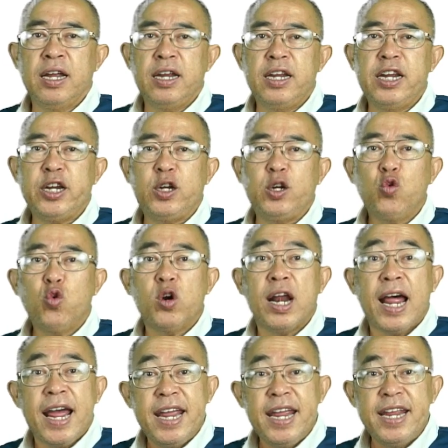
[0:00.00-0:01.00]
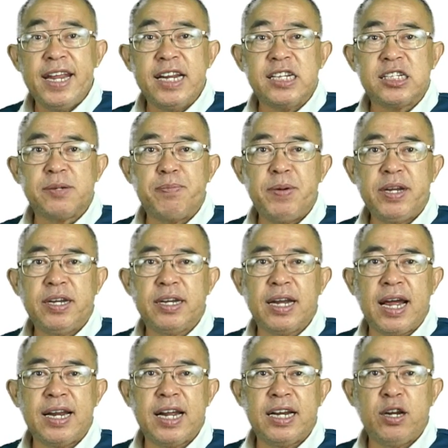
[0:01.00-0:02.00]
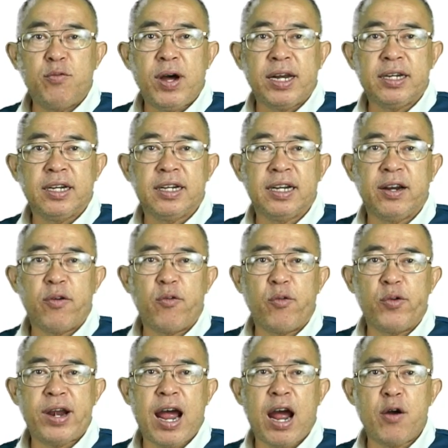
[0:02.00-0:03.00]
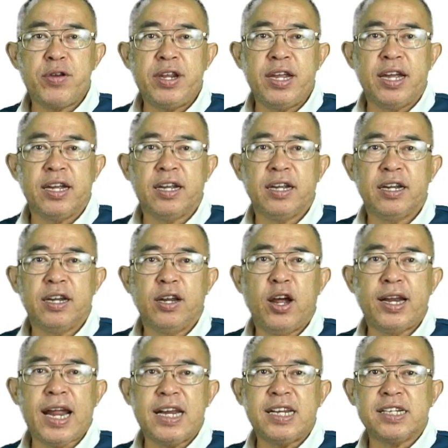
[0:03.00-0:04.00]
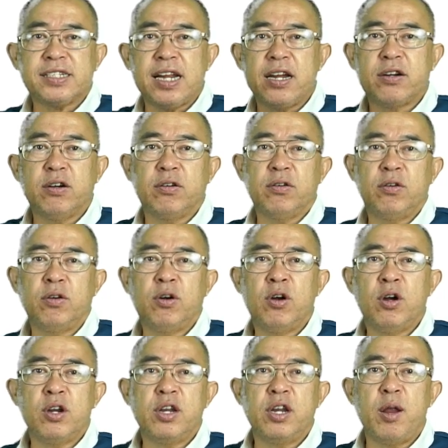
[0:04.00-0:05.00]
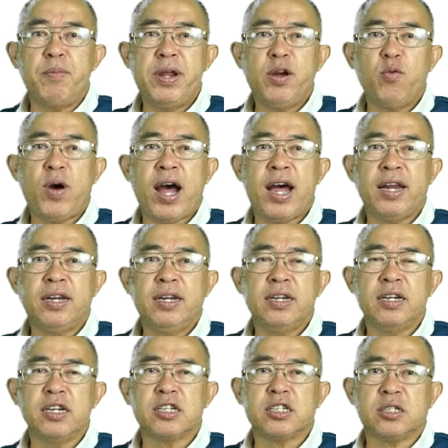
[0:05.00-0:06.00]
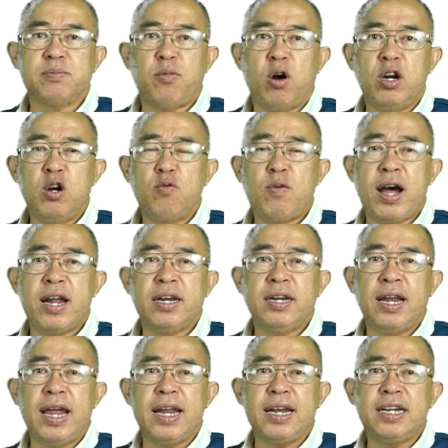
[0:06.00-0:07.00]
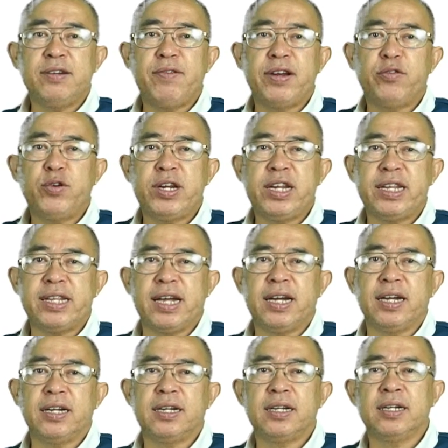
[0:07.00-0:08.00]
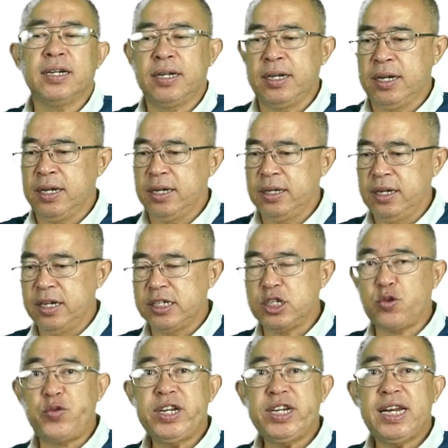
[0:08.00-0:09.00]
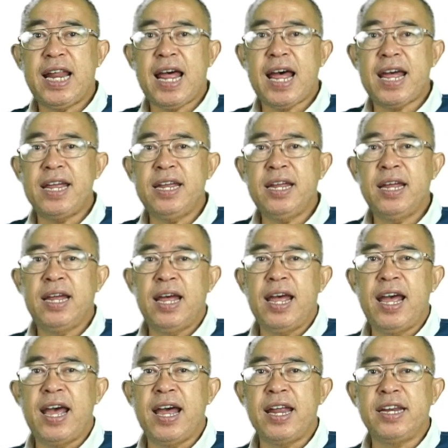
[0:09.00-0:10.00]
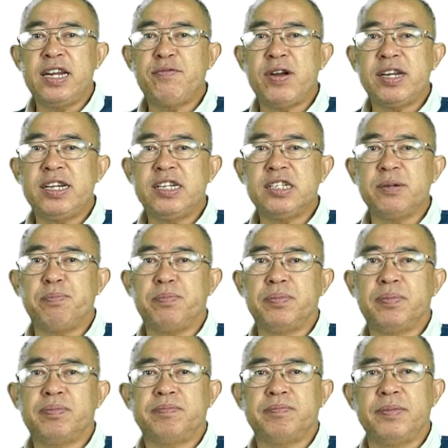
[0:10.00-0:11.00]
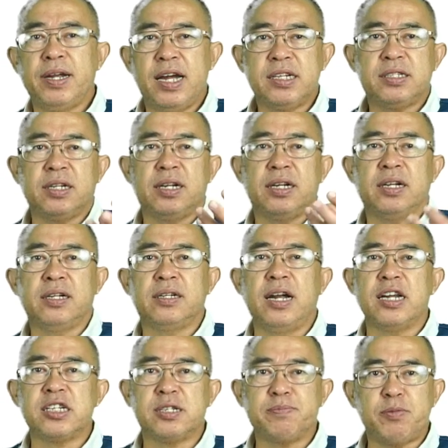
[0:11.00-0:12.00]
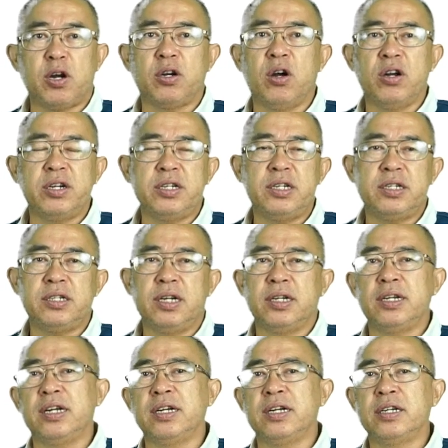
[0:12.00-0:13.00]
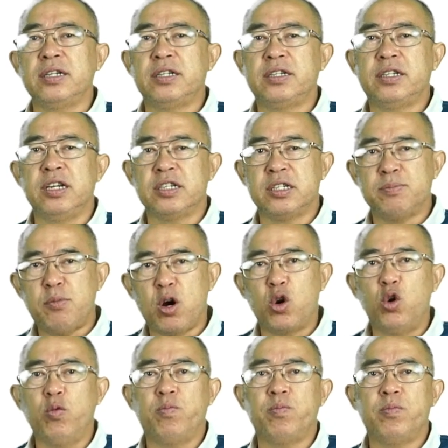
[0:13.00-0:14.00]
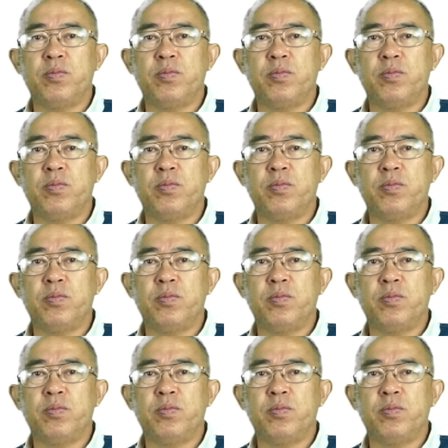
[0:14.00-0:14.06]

it looks like it split another one down here, not at the cycle. The big one, the smaller one, and this one with the the squid line, and this one this as a, a spot or uh, the, the small group.